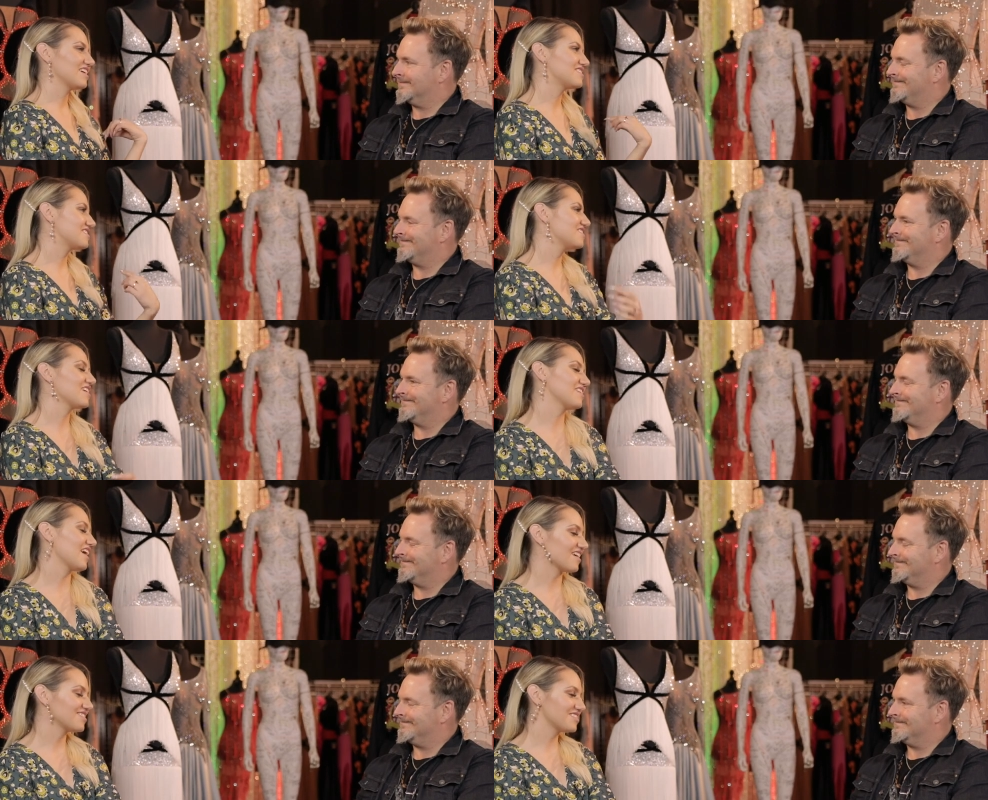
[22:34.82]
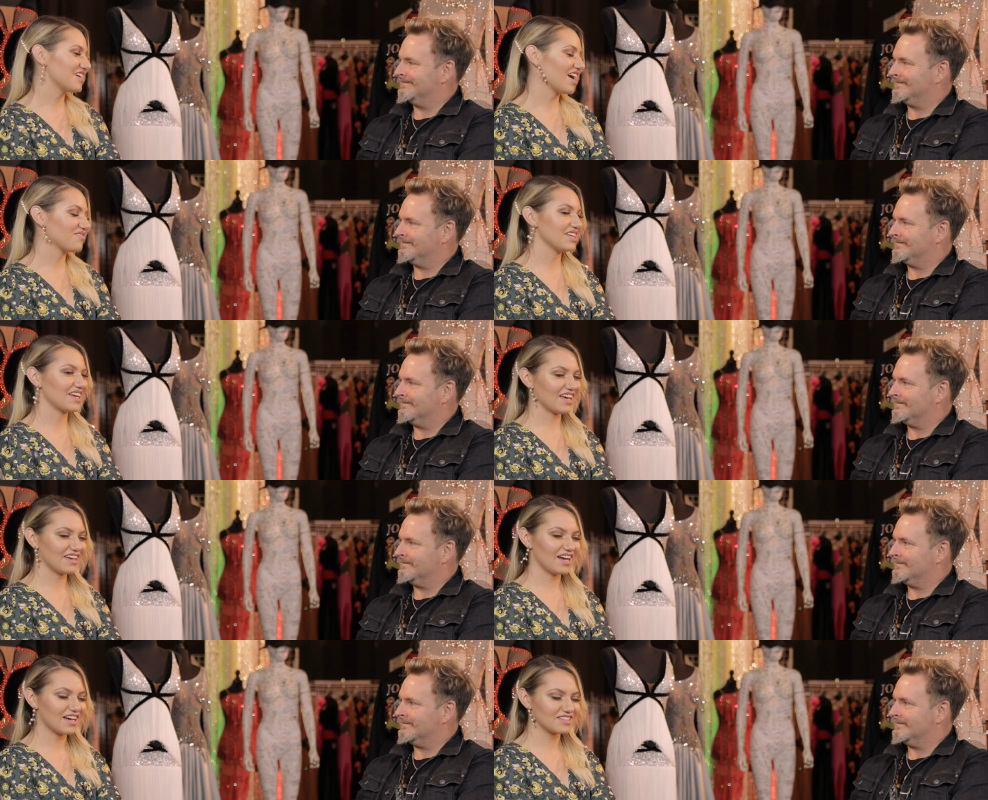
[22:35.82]
Speaker 1: it's yeah. I mean,
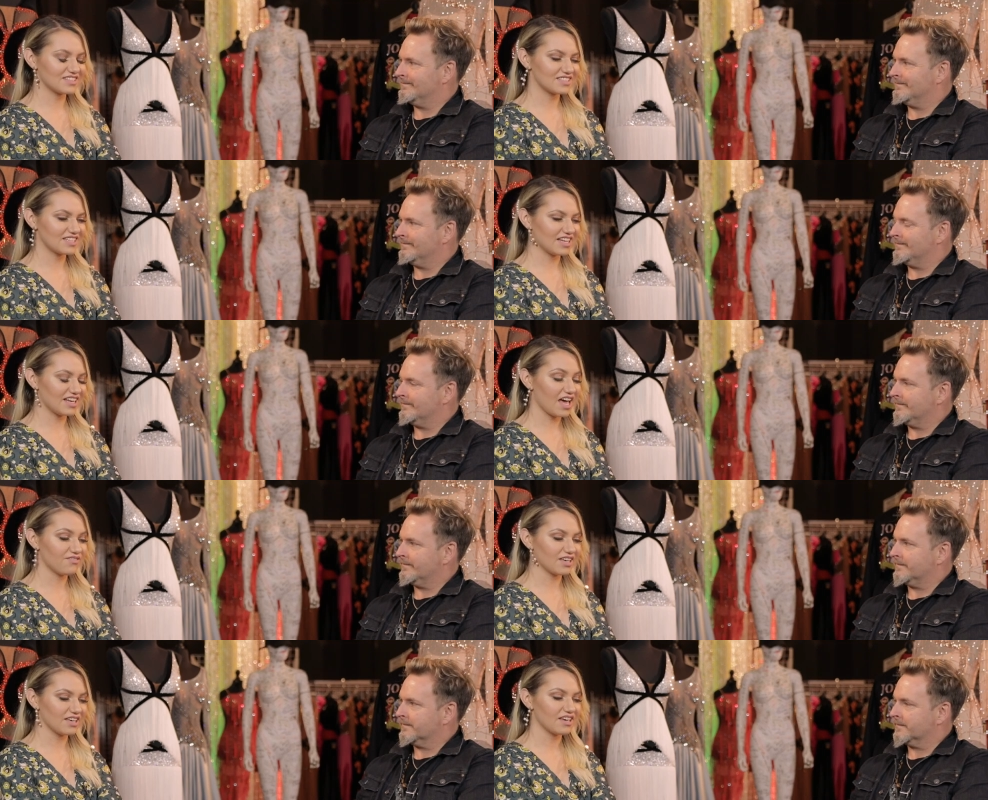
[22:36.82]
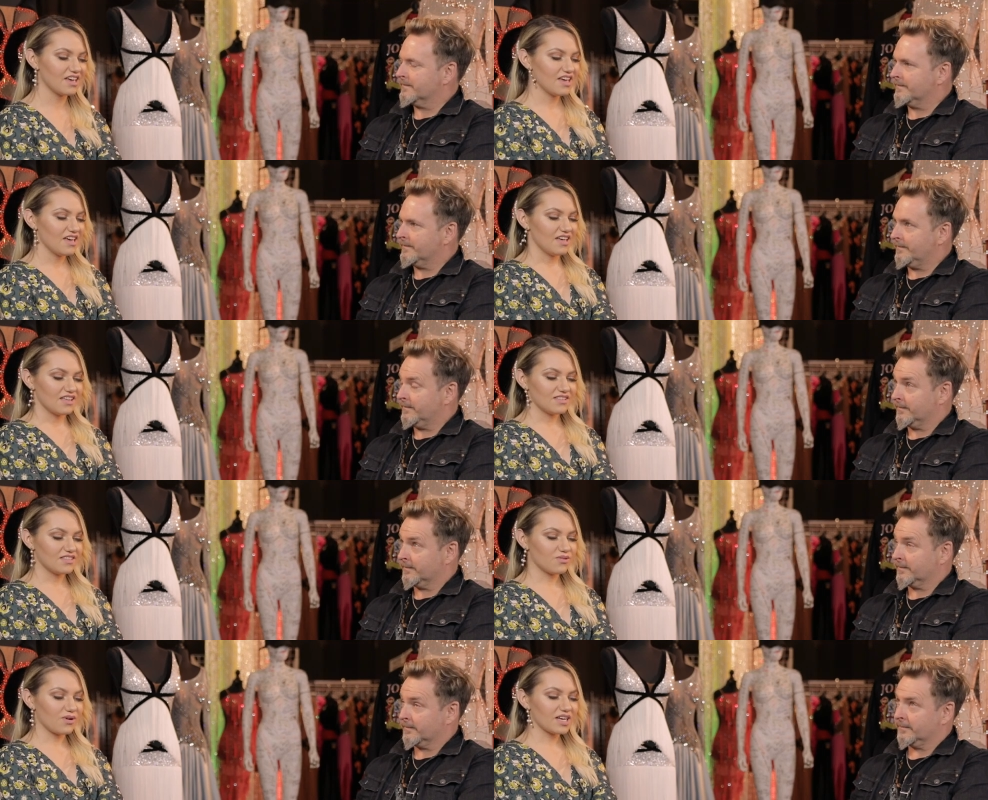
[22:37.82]
I understand having
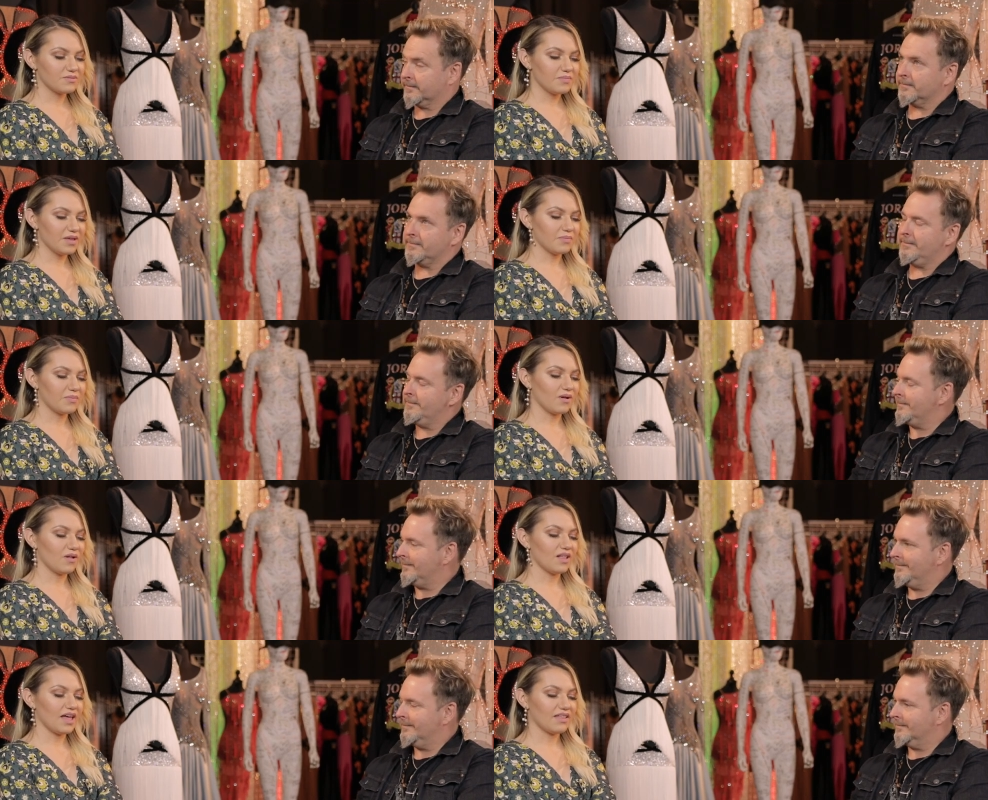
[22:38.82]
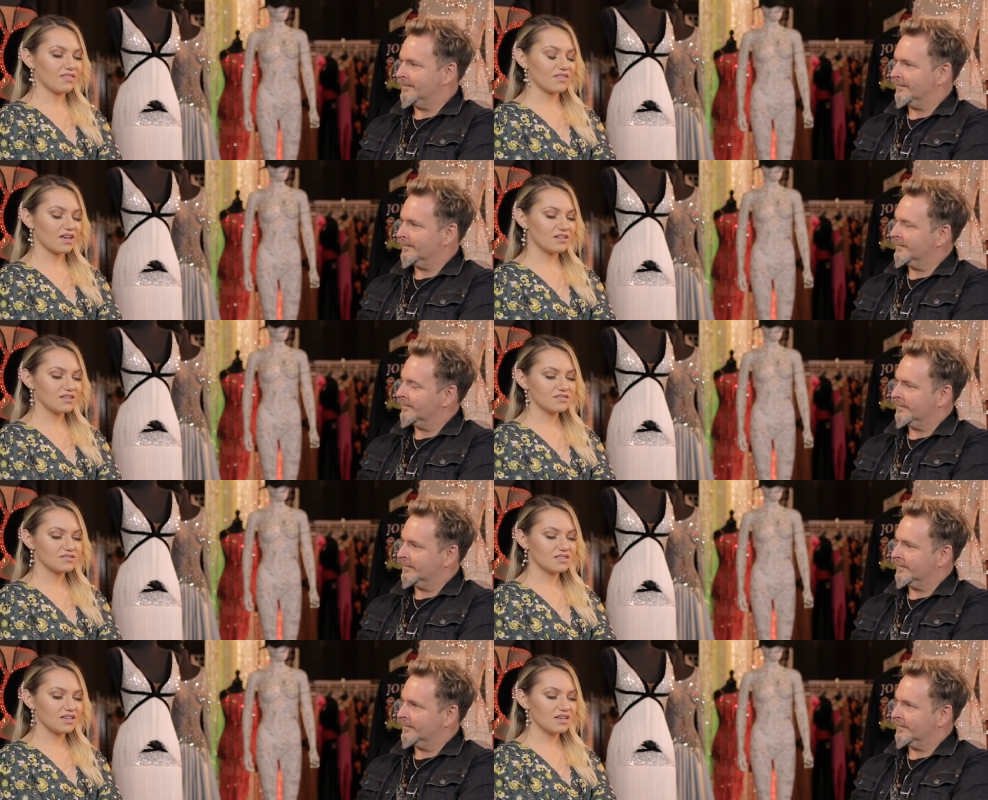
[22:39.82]
the right people and
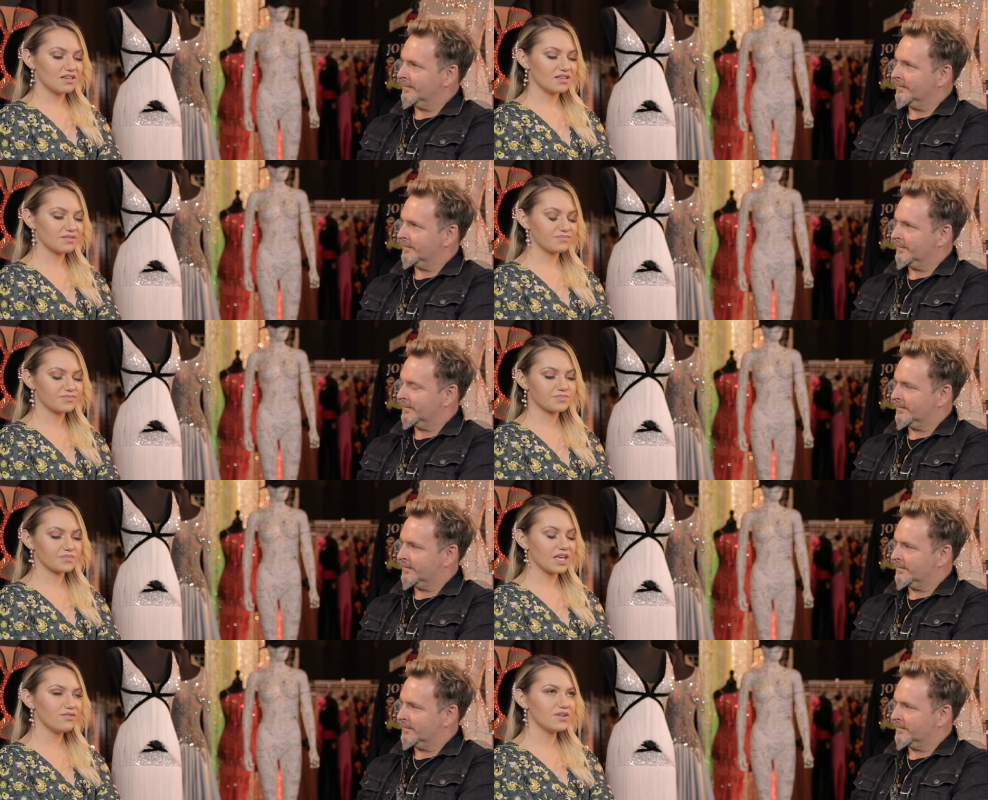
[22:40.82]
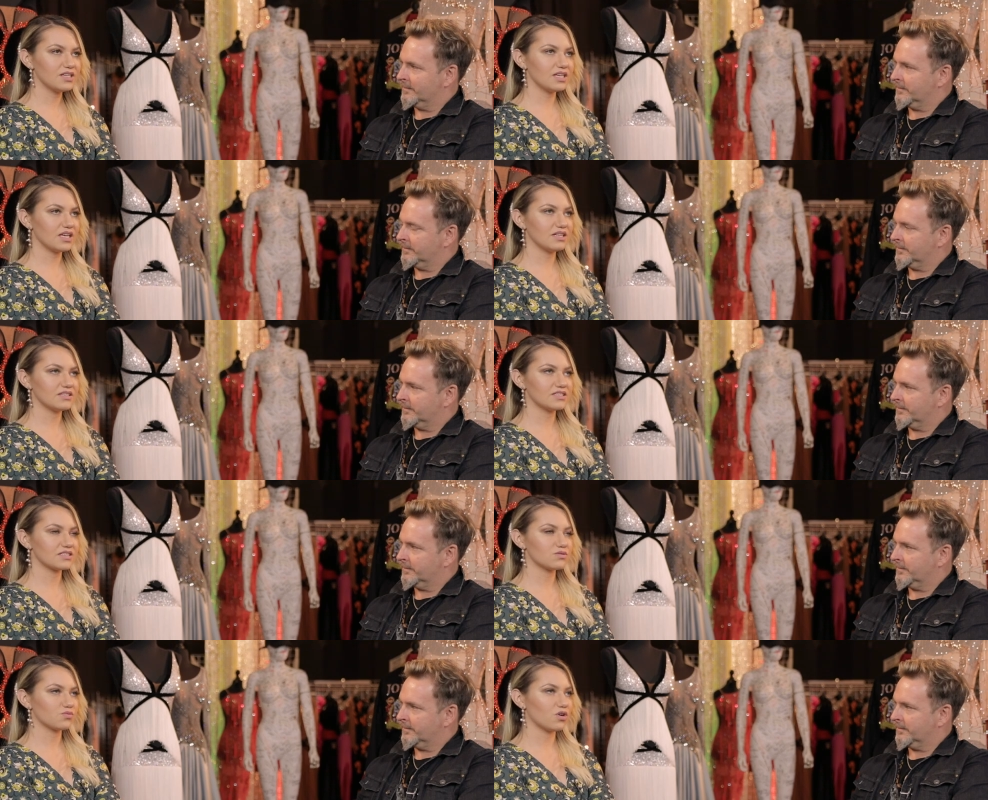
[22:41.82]
uh, even in
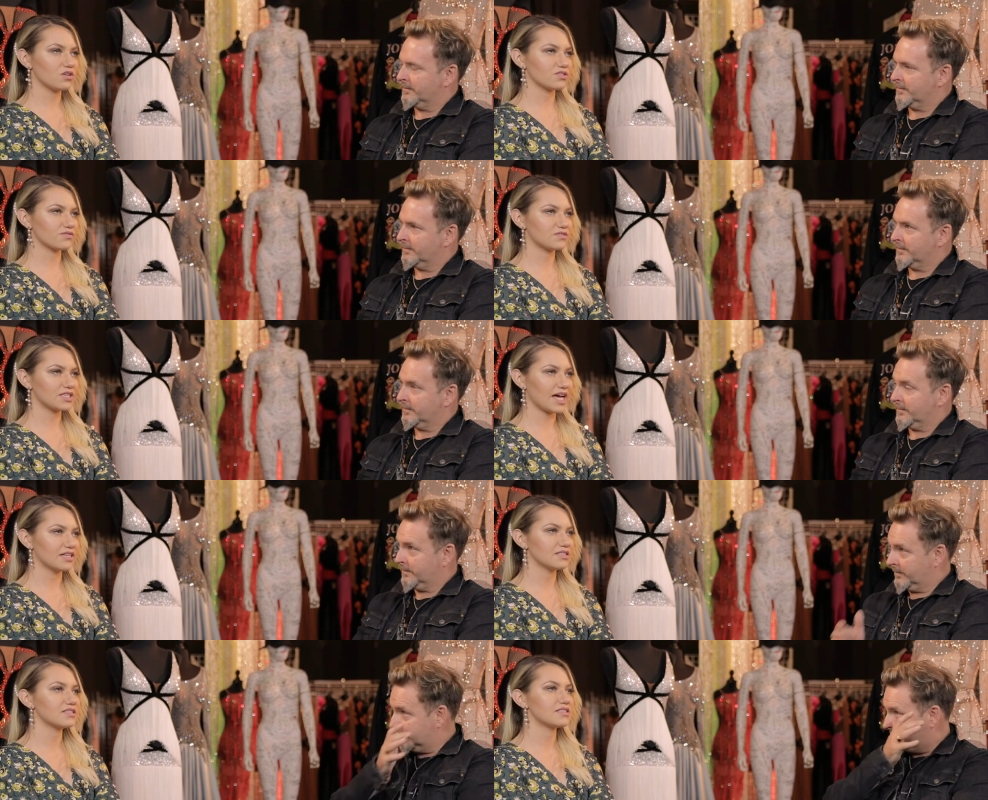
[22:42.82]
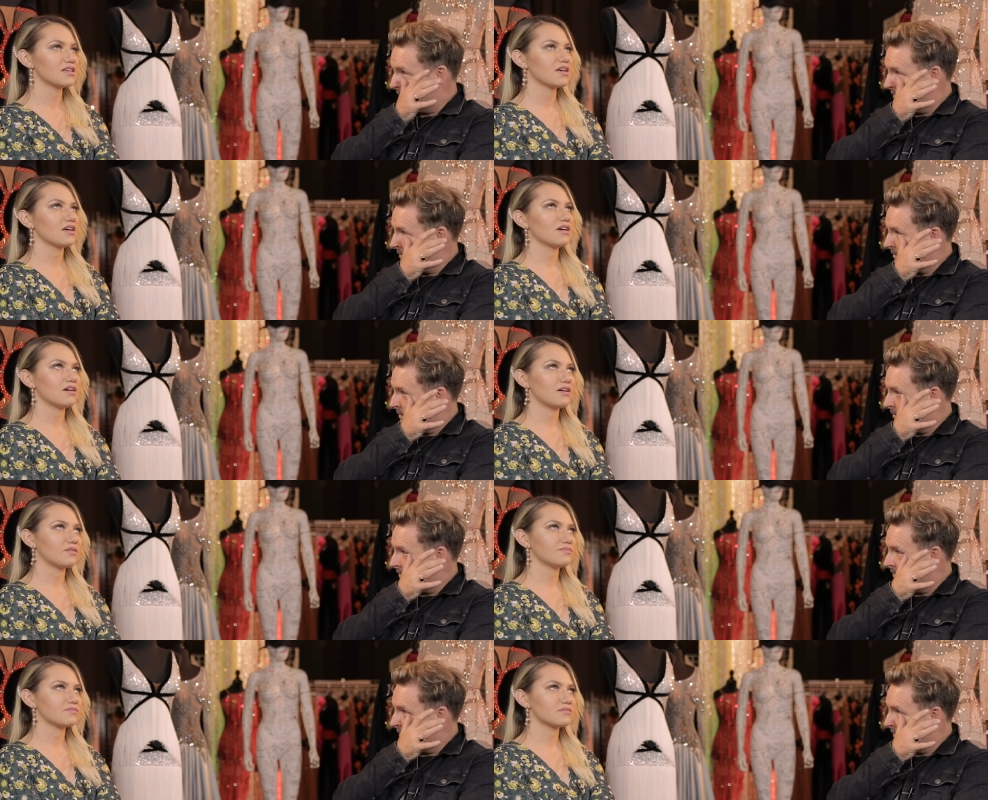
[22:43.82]
this world of dance, um,